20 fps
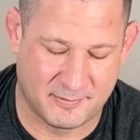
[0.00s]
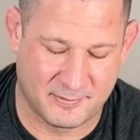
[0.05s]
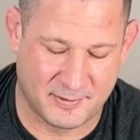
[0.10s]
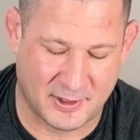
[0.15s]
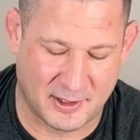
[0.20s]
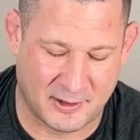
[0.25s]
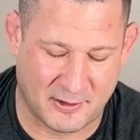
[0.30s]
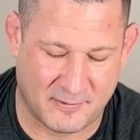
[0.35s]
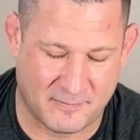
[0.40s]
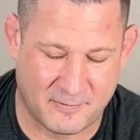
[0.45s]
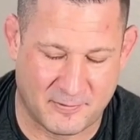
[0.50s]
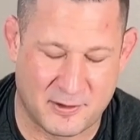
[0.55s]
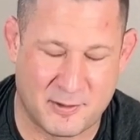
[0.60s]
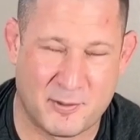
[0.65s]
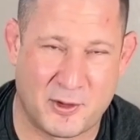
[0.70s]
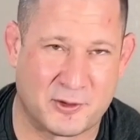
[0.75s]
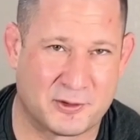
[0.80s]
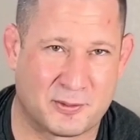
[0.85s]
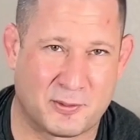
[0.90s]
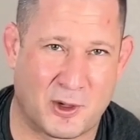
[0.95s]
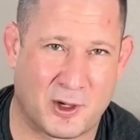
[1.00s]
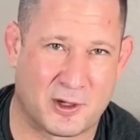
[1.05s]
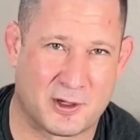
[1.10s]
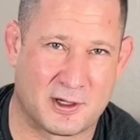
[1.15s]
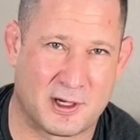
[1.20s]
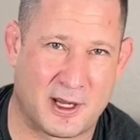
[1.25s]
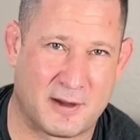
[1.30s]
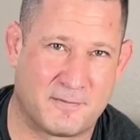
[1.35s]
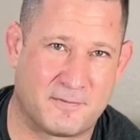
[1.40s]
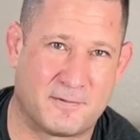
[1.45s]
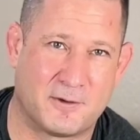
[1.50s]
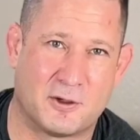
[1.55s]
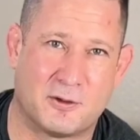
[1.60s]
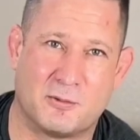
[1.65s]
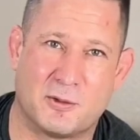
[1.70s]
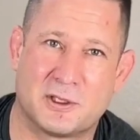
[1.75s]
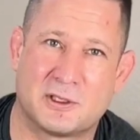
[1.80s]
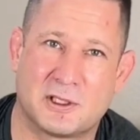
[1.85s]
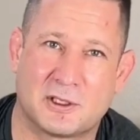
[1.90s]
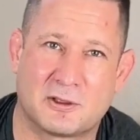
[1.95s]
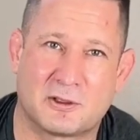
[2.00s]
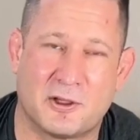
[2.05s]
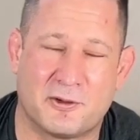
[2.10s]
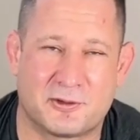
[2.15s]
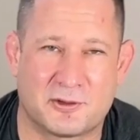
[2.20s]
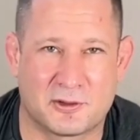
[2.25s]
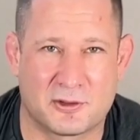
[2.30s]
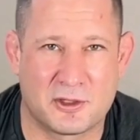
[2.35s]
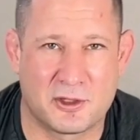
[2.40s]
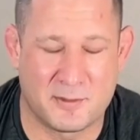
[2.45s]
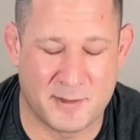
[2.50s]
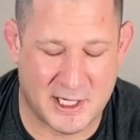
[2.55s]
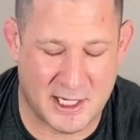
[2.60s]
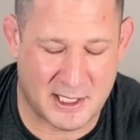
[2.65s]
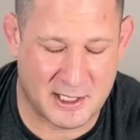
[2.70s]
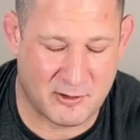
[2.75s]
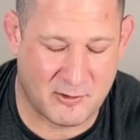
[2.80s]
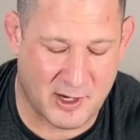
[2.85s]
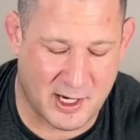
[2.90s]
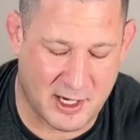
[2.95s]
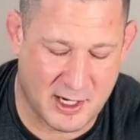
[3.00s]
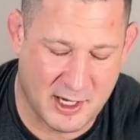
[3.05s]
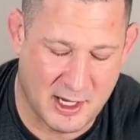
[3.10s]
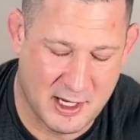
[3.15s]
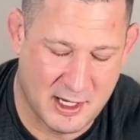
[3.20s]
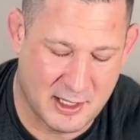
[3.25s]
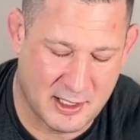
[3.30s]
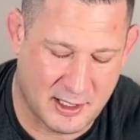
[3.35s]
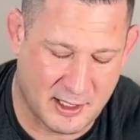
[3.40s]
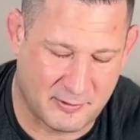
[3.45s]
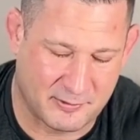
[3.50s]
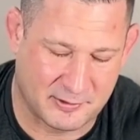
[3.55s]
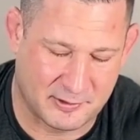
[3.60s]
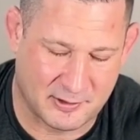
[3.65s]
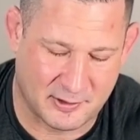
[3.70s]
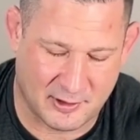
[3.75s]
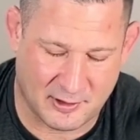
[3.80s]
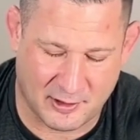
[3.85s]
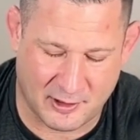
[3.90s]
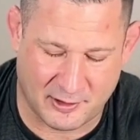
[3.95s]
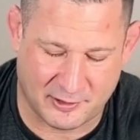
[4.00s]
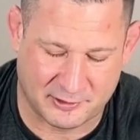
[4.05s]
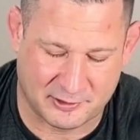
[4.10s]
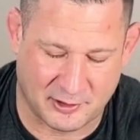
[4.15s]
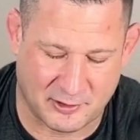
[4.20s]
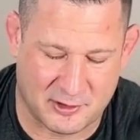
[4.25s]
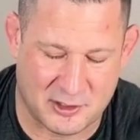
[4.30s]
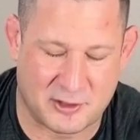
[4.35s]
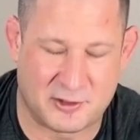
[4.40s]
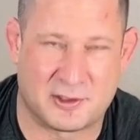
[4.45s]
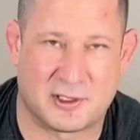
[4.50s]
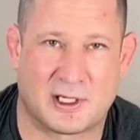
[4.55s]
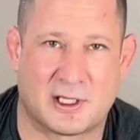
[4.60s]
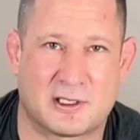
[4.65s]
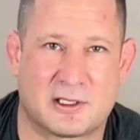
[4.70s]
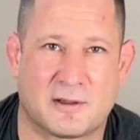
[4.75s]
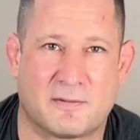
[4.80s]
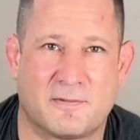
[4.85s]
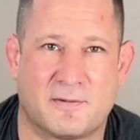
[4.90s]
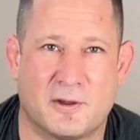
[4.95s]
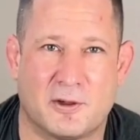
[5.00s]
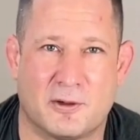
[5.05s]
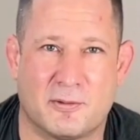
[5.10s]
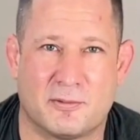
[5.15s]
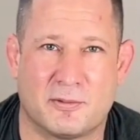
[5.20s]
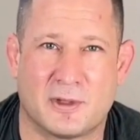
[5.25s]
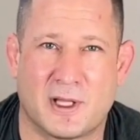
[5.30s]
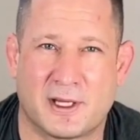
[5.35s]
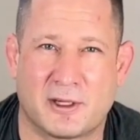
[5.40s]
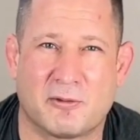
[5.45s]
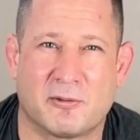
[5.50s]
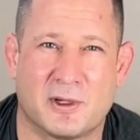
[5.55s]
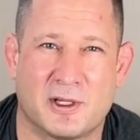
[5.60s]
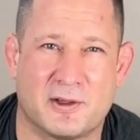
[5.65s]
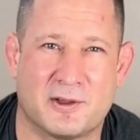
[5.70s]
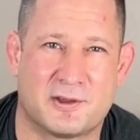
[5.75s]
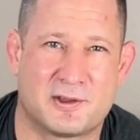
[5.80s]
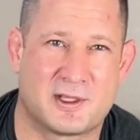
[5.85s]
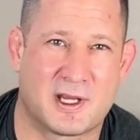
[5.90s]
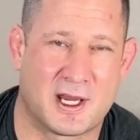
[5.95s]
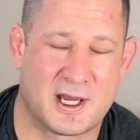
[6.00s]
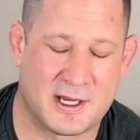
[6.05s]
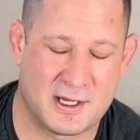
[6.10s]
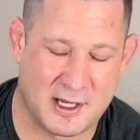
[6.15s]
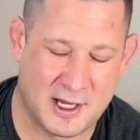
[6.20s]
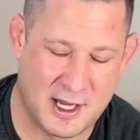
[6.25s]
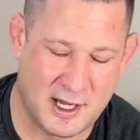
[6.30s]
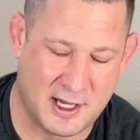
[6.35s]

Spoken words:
You know, for the most part, I film with it closer to me anyway. I was also using it to film like real estate.